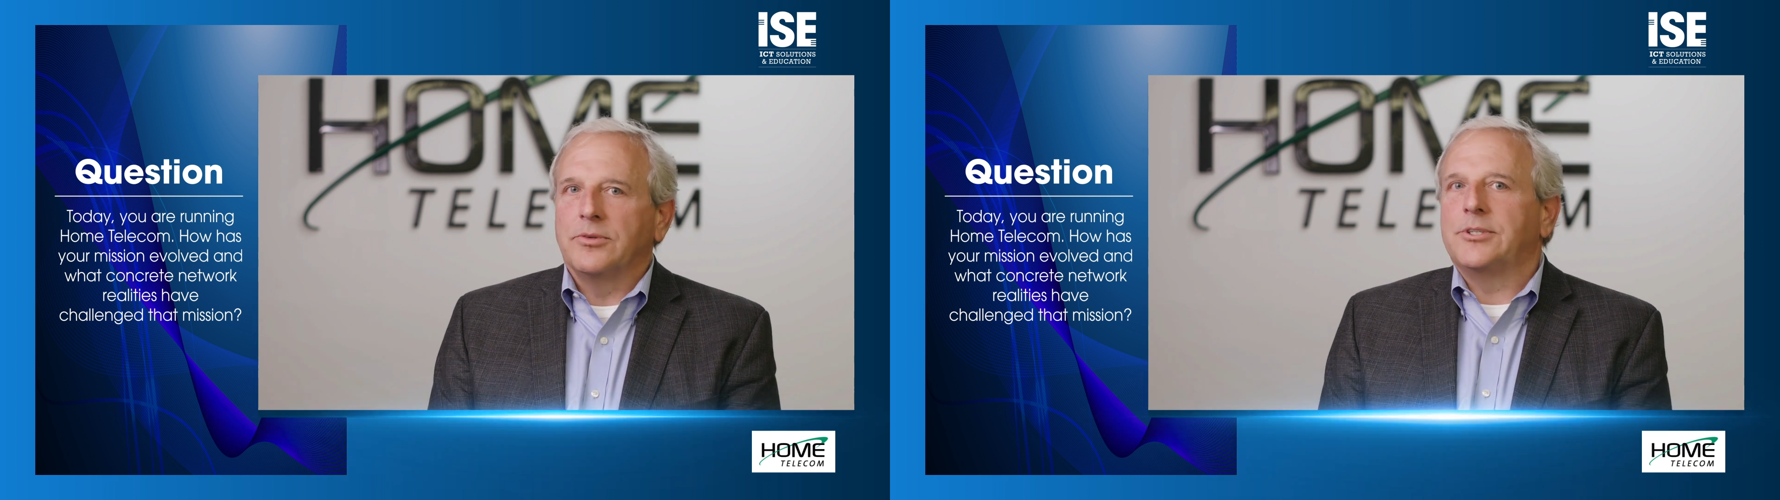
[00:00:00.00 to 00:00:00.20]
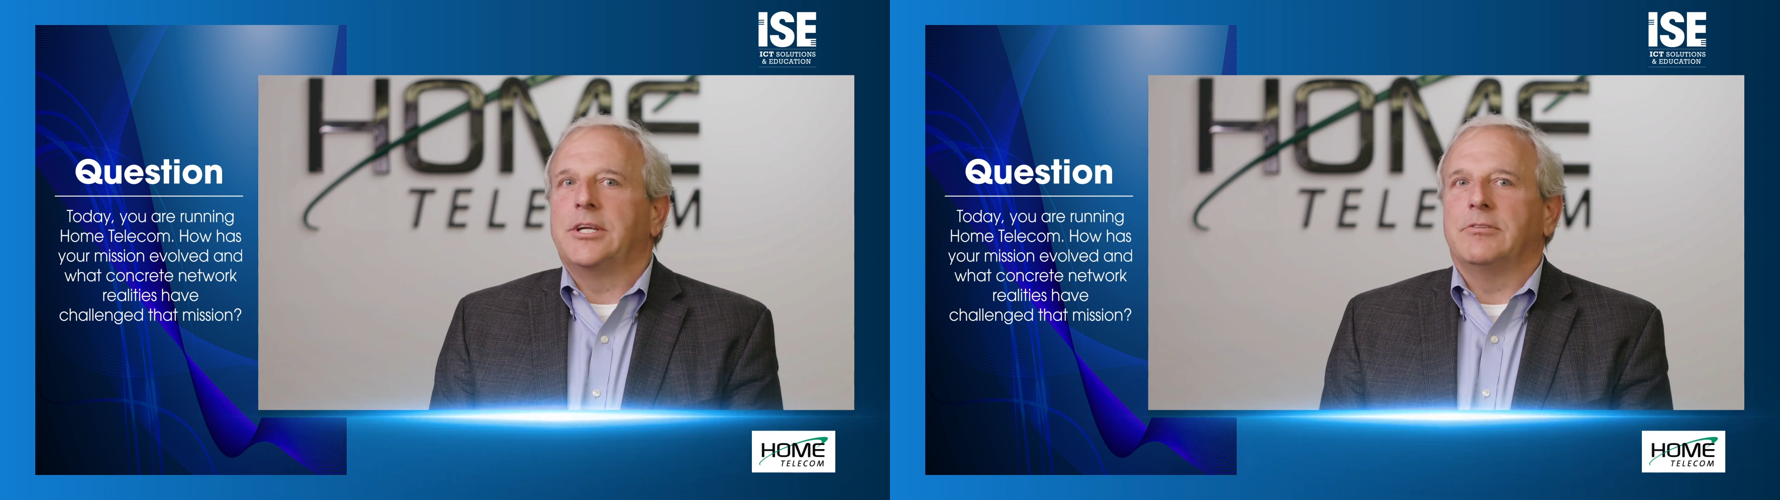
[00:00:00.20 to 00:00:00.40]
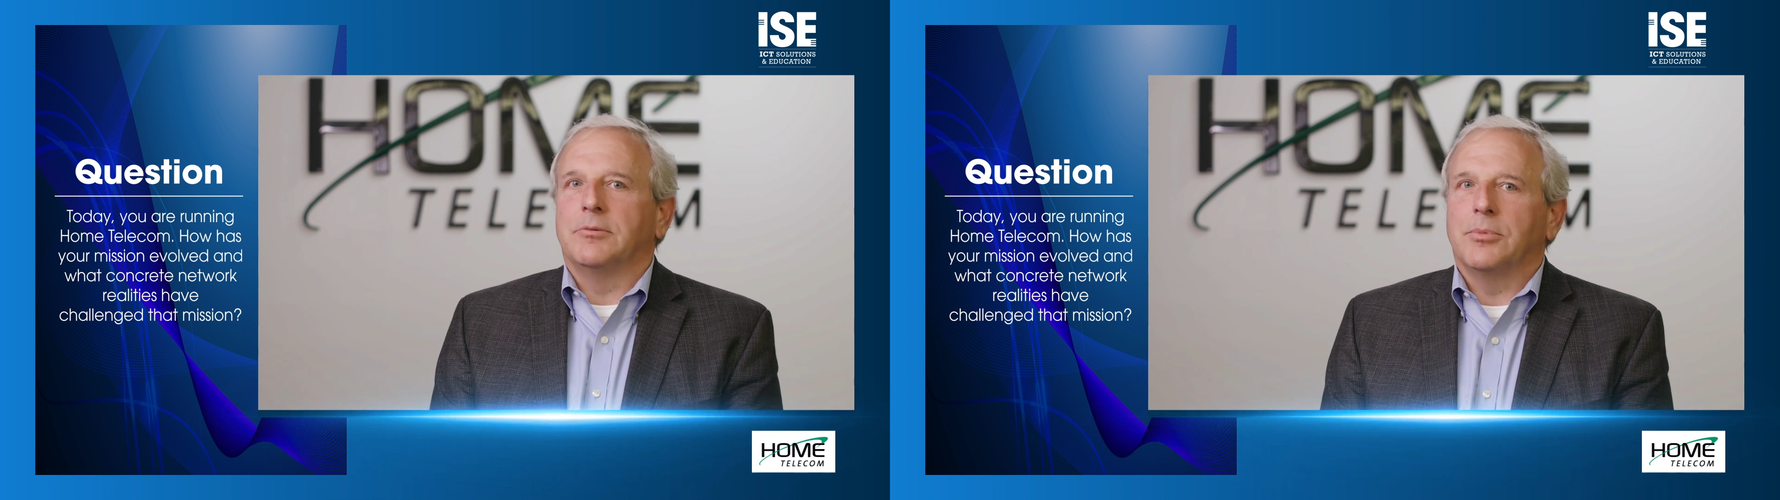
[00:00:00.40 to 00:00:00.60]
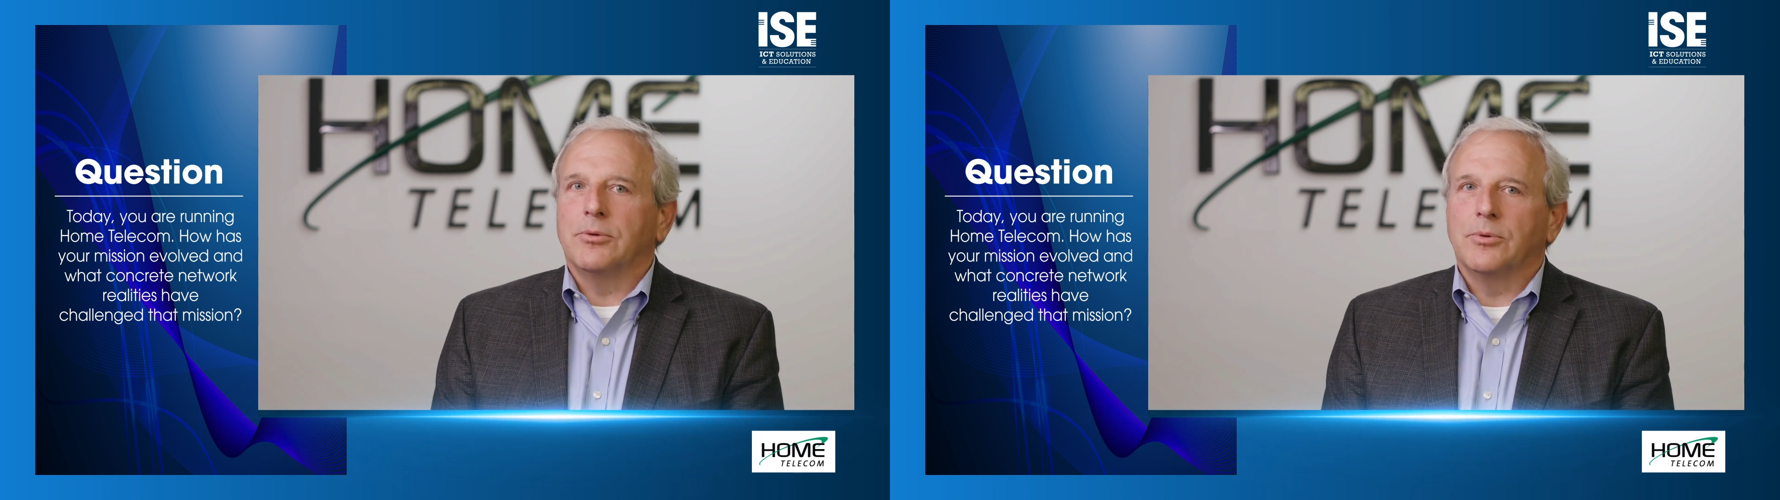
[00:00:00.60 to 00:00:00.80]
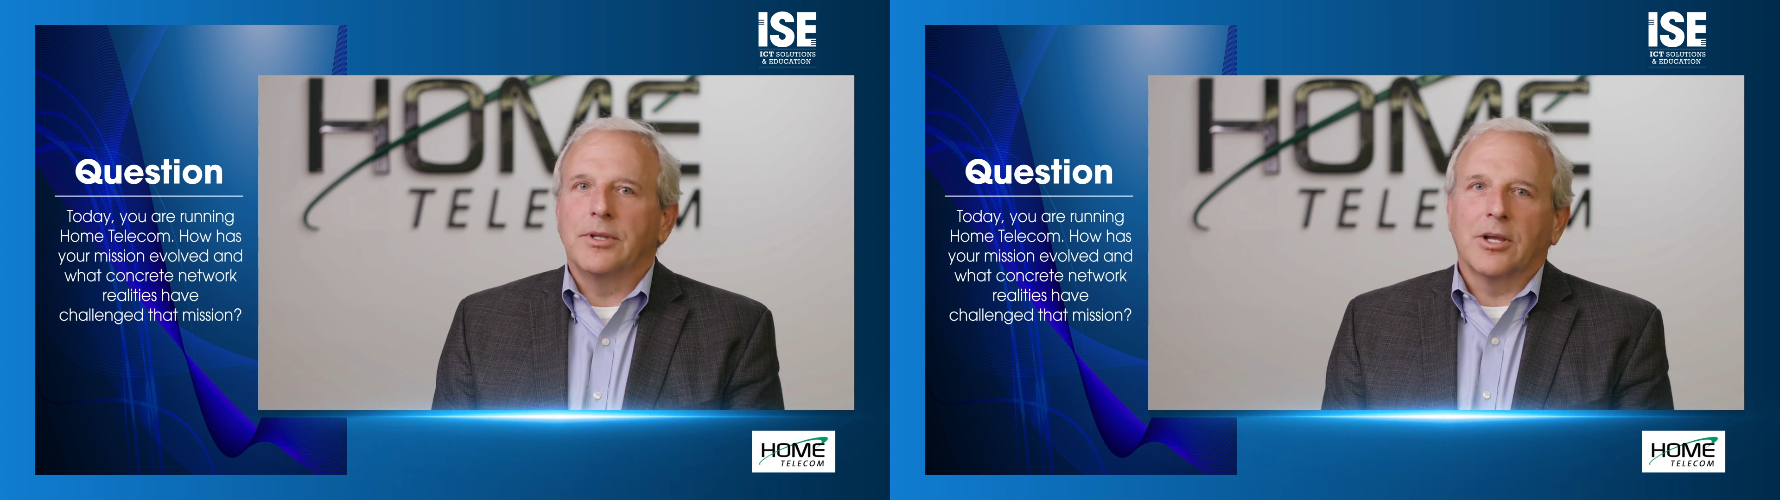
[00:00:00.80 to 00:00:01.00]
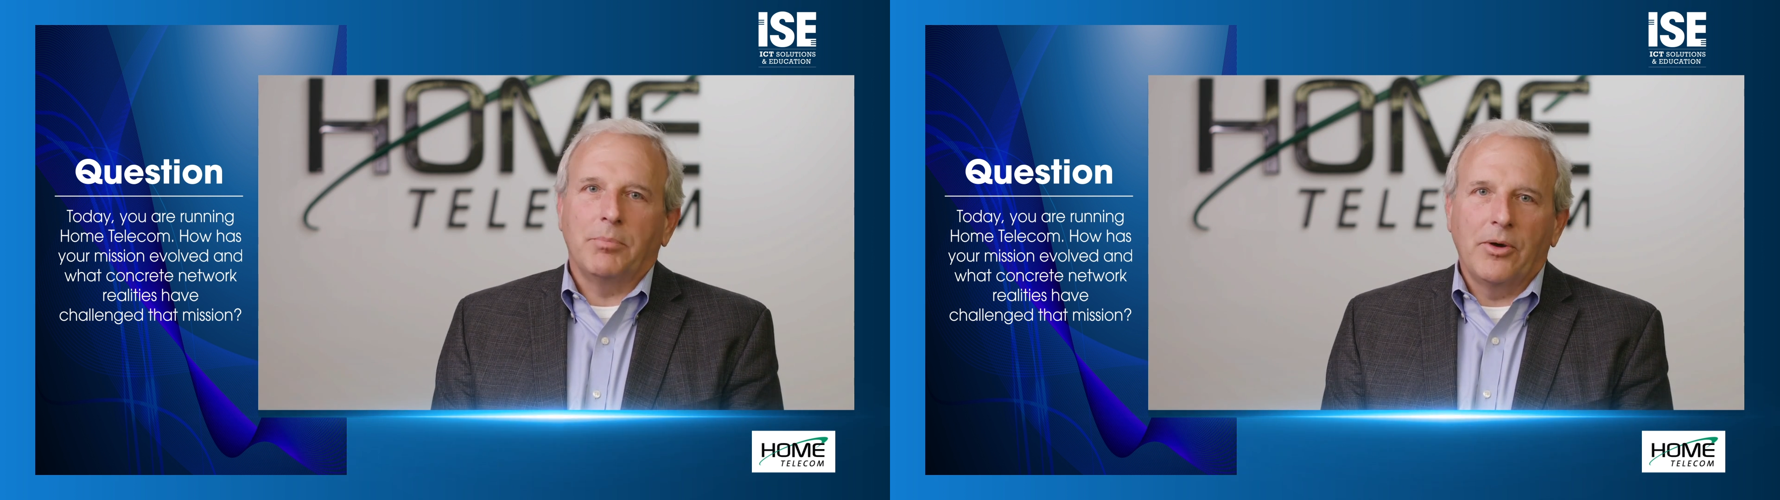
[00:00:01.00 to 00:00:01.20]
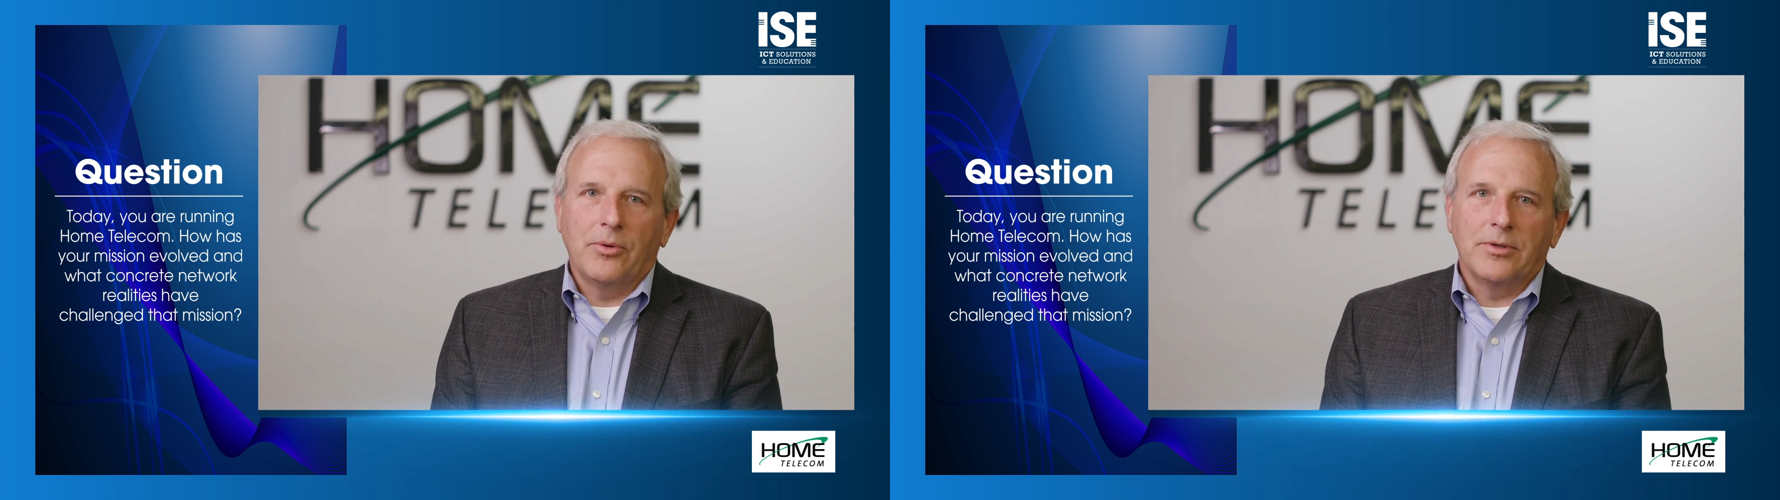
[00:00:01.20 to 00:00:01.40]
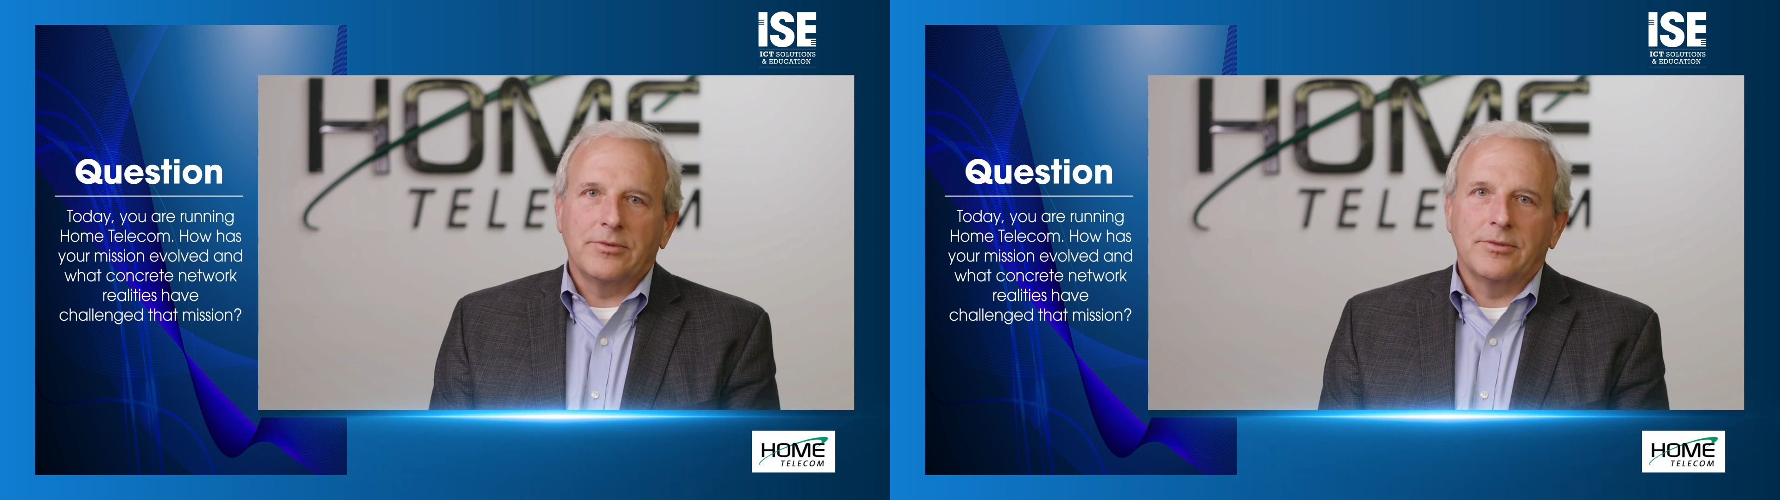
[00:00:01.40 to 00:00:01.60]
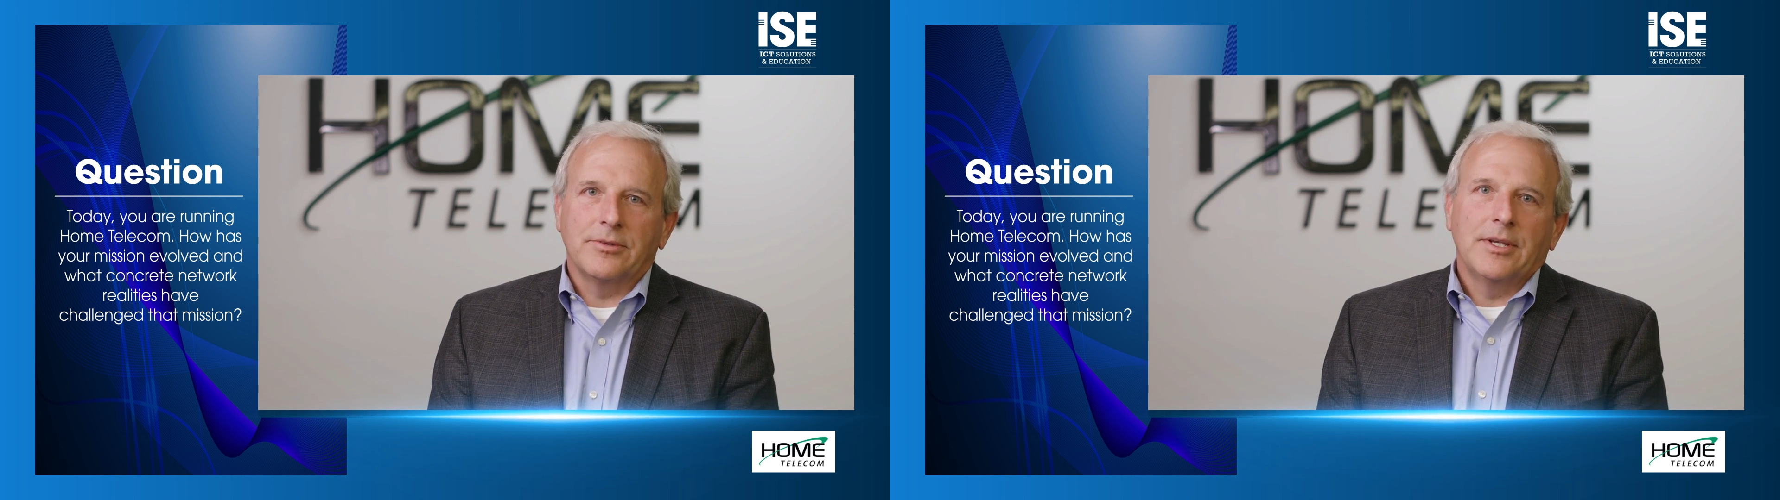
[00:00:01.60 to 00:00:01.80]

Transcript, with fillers: achievable when the components